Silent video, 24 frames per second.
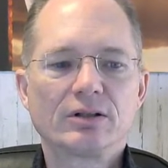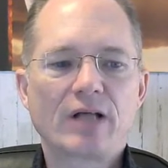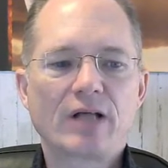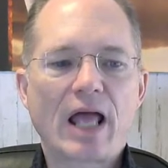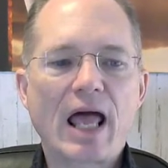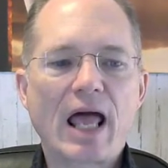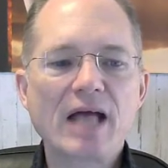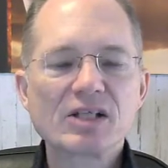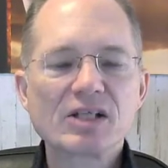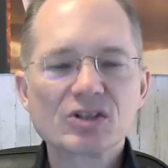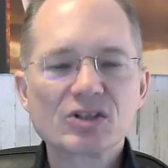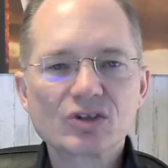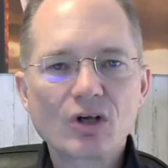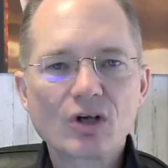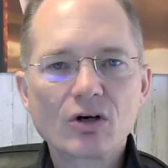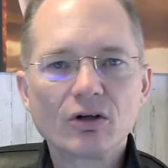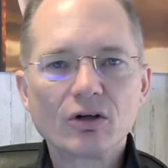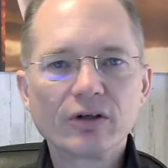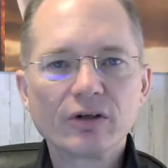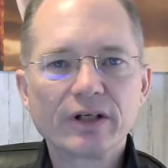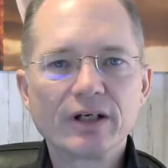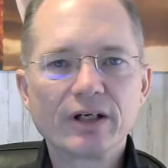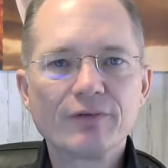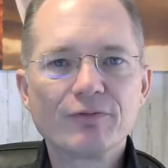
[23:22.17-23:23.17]

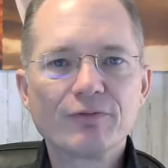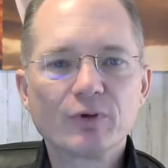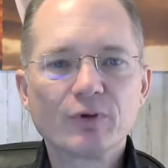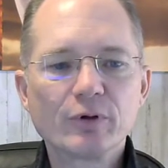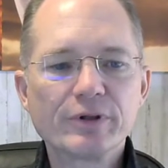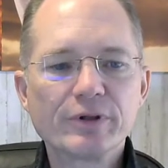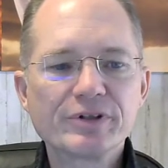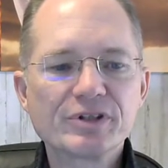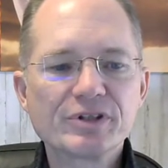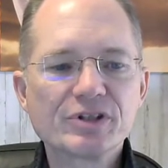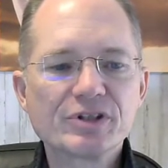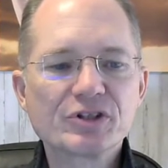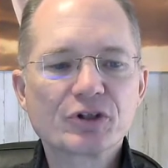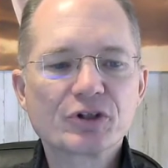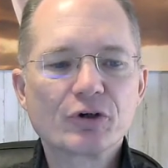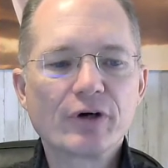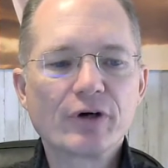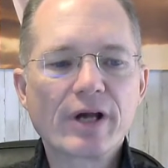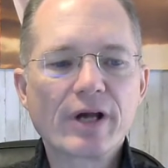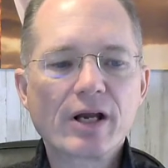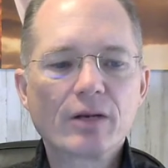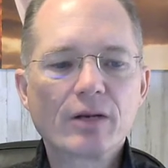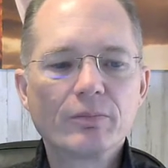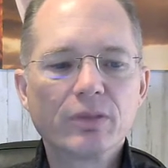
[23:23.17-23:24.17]
External influences
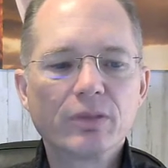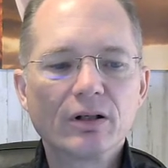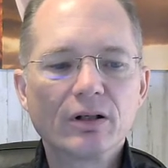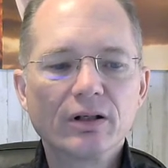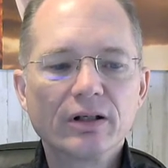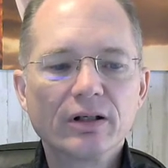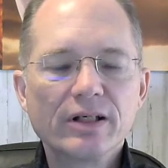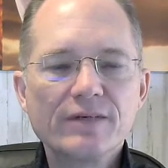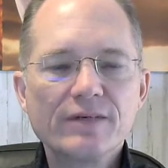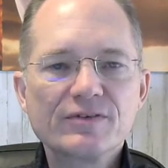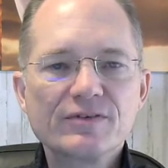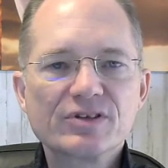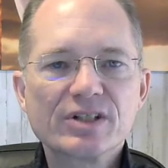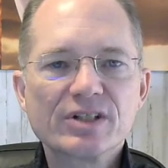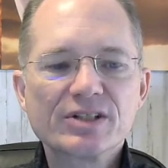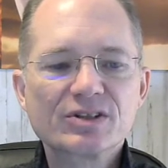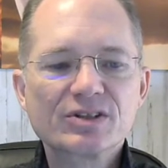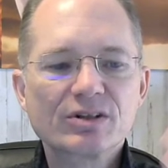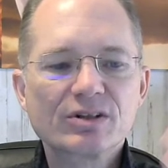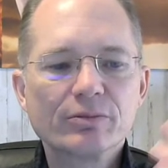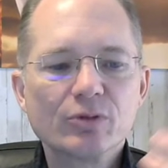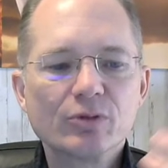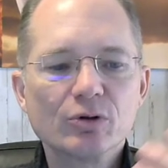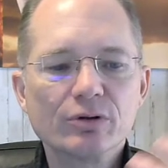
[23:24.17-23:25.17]
create a belief
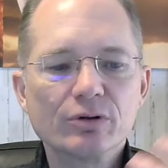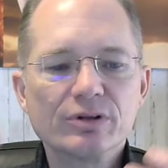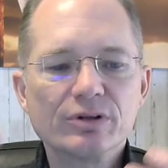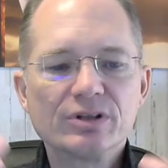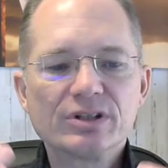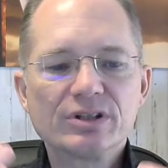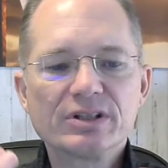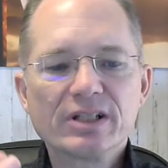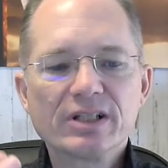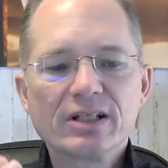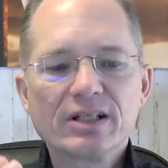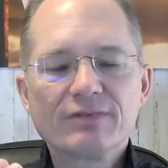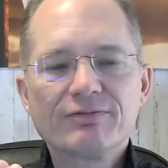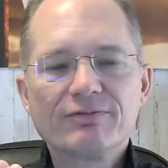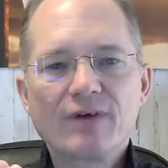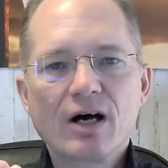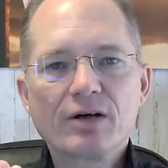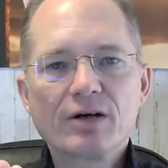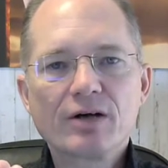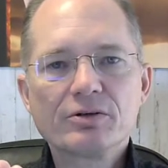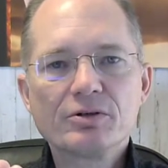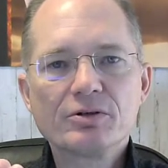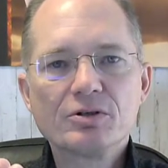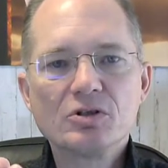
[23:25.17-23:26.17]
system who identify
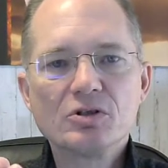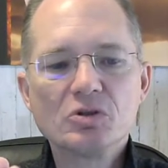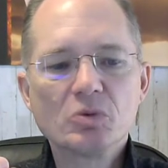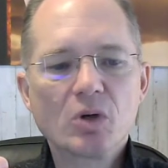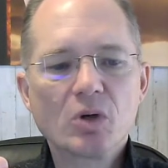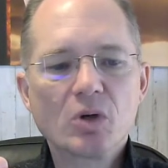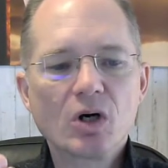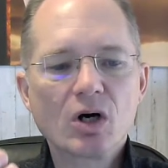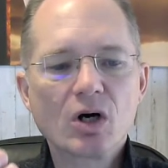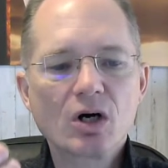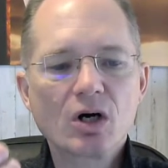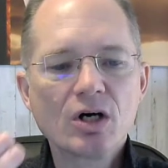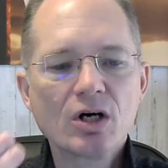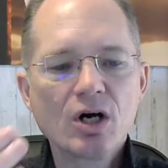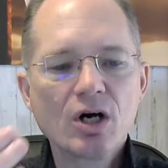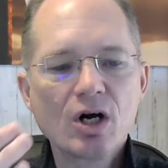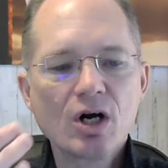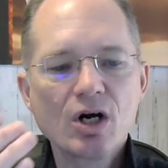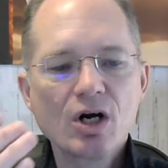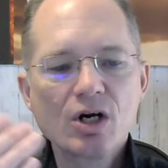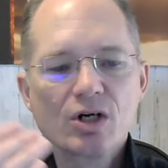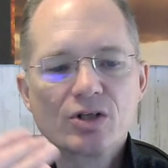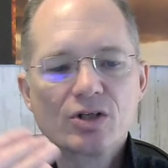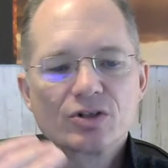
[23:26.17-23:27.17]
who you are
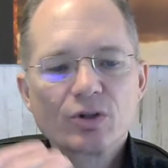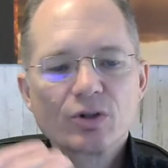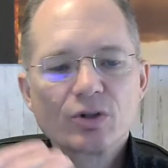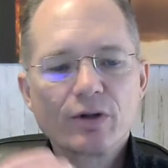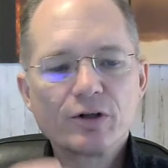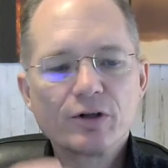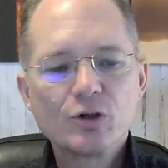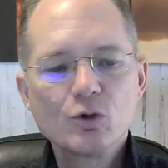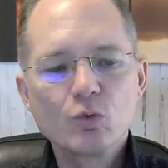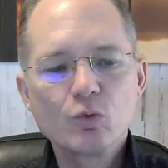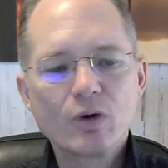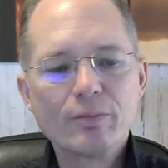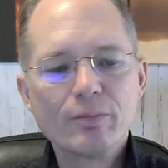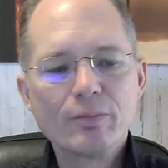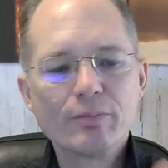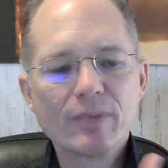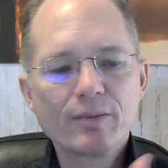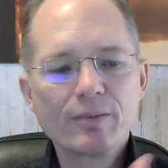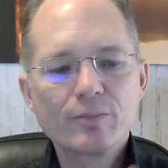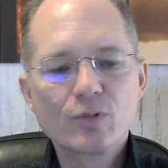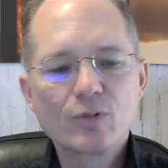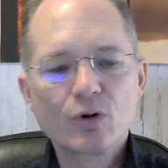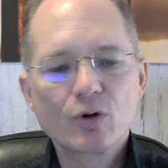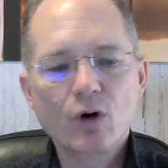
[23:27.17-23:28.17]
so that you
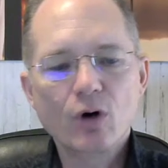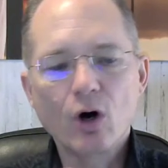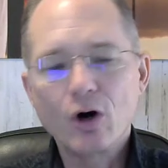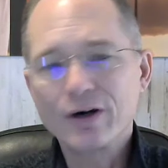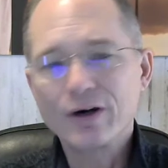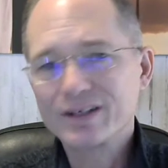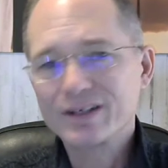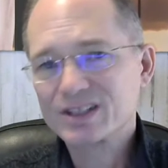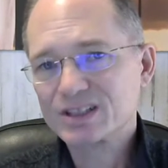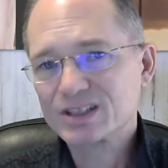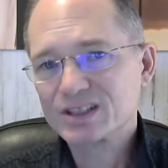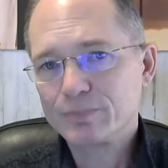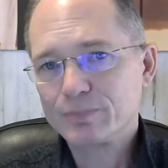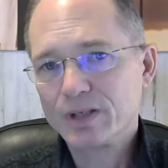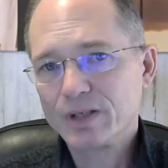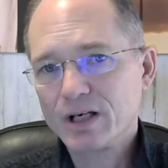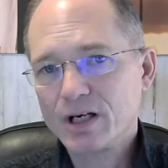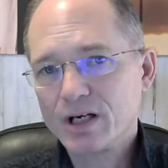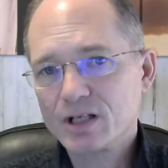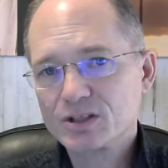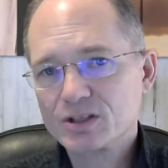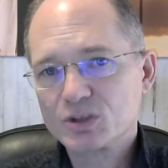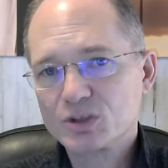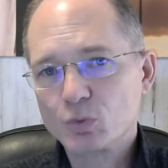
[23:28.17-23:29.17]
remember or
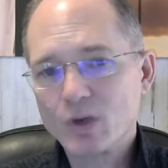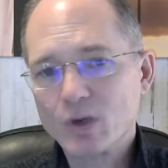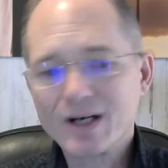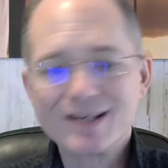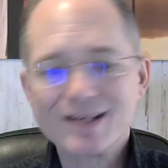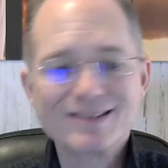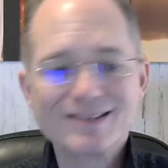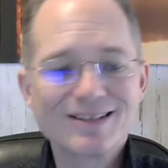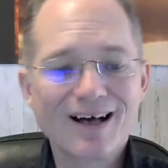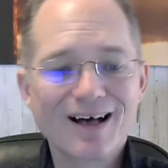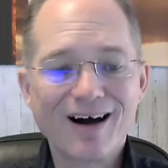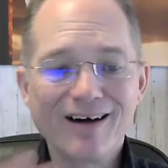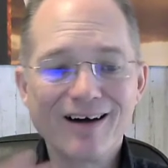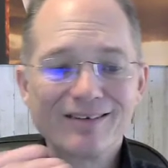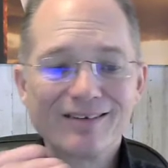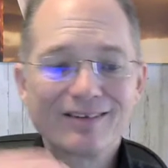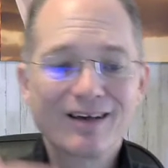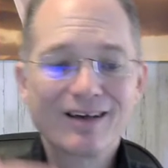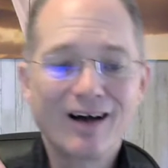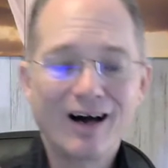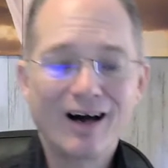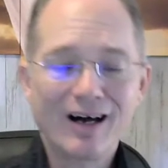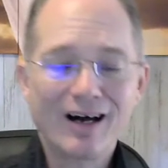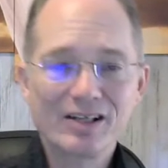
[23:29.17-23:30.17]
experience ways
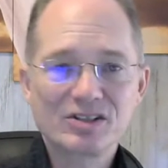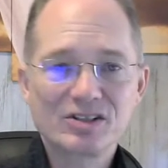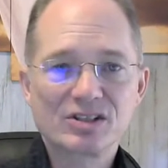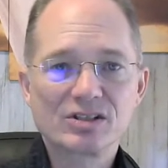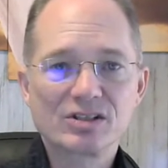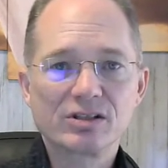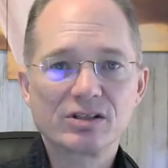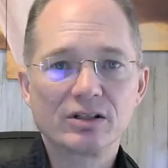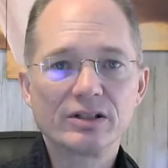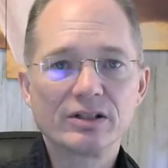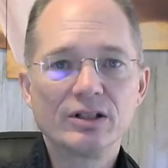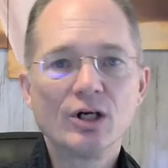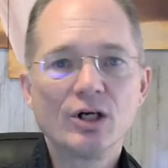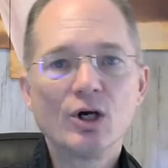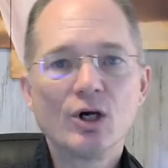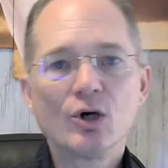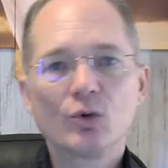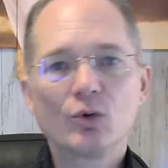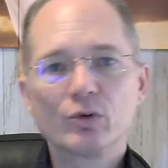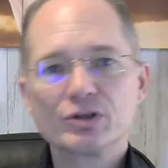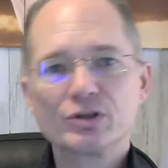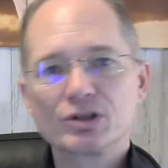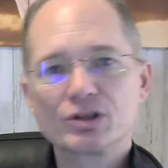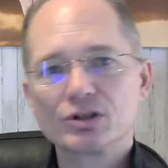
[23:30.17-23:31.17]
unconsciously
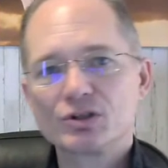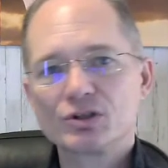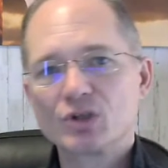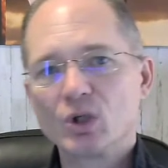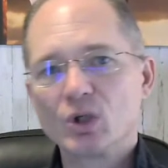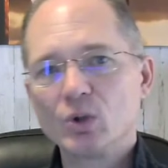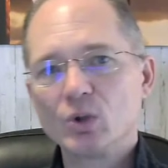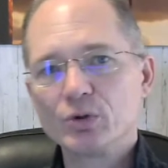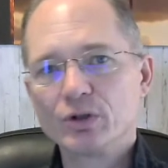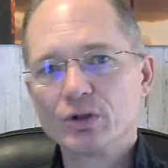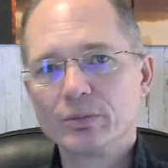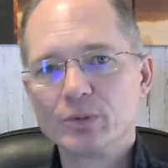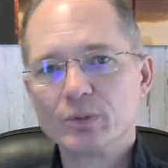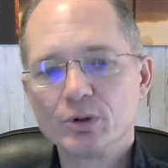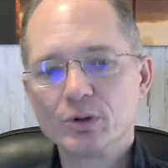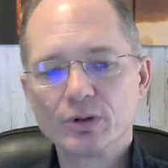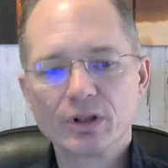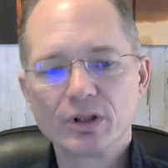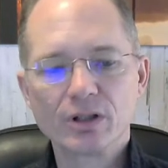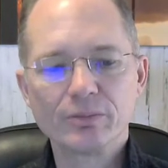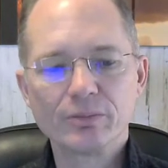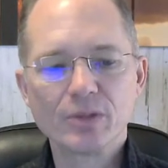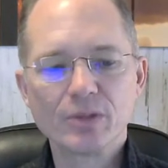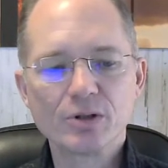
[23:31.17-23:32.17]
which control your mood
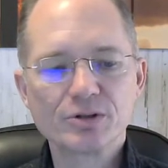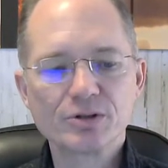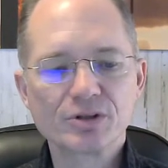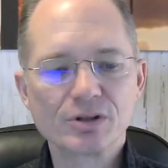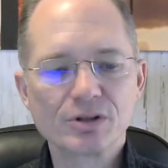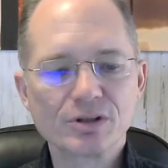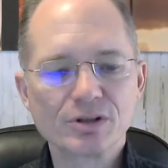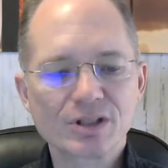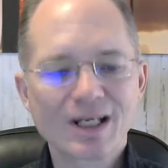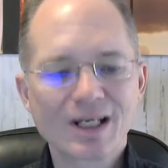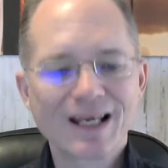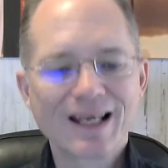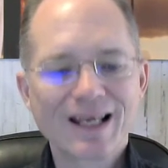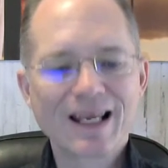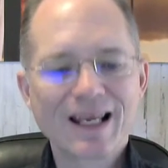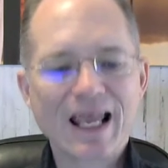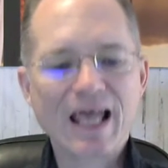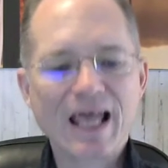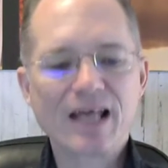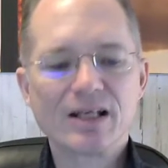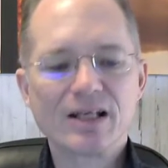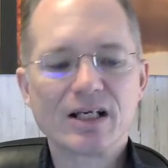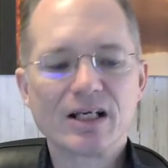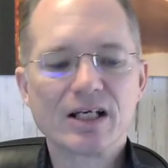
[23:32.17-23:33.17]
and emotions
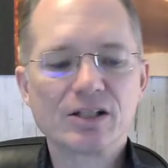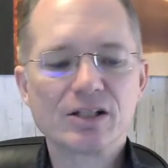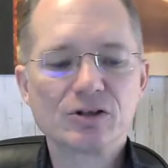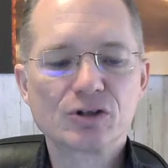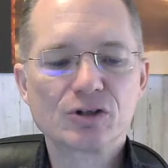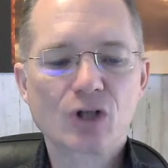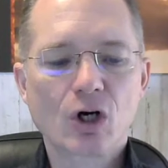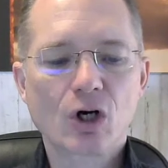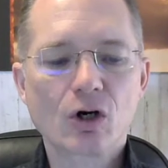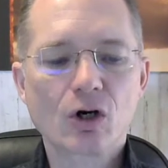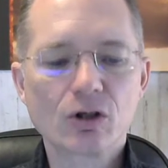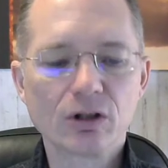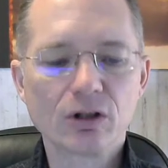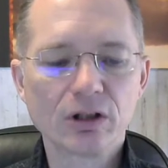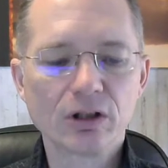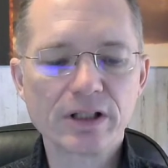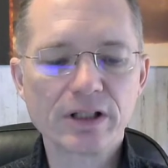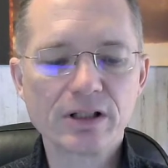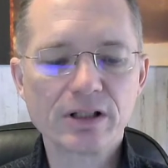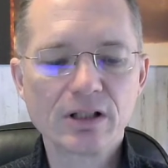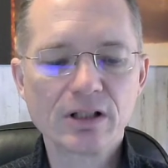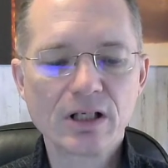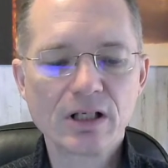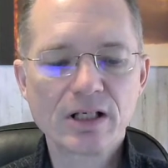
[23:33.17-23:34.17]
and
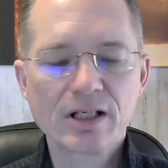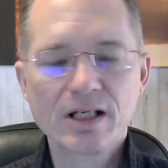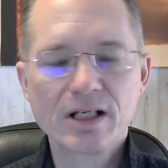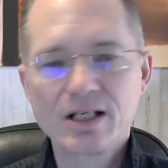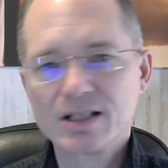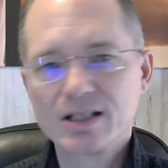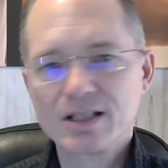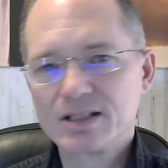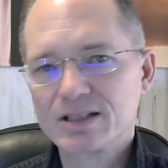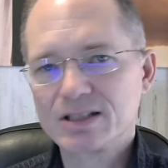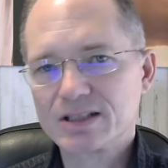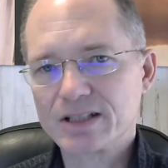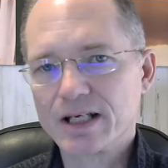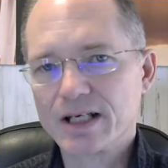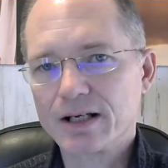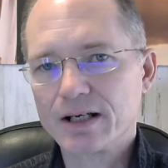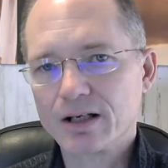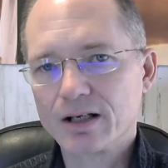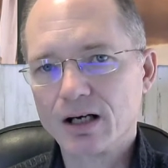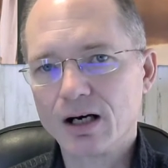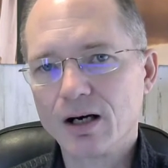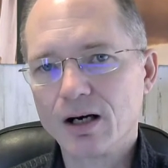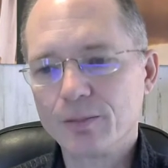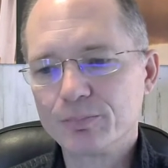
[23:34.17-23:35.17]
internally set
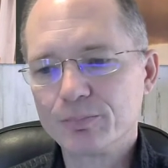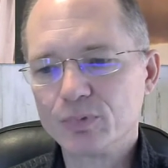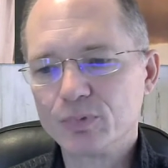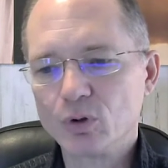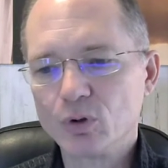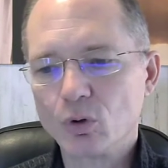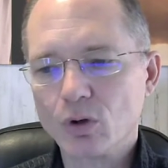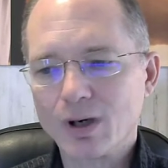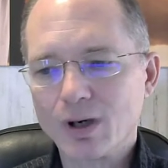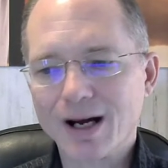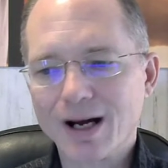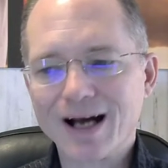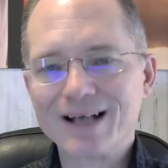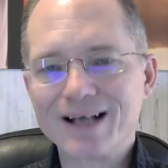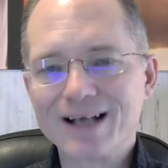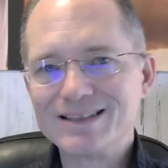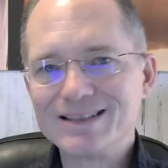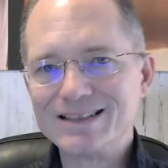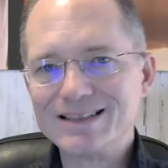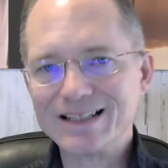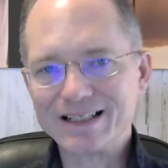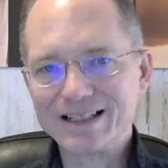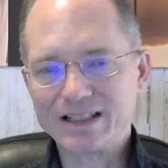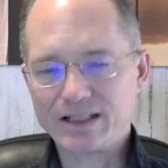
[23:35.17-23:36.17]
up your
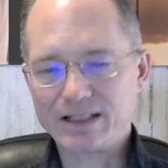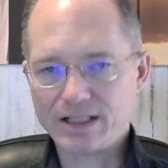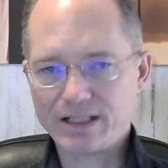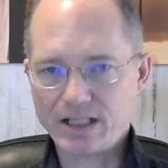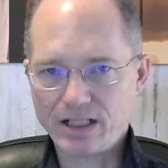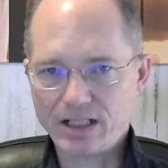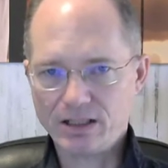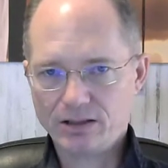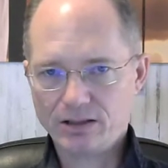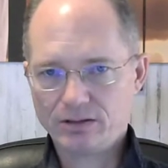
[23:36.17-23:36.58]
identity.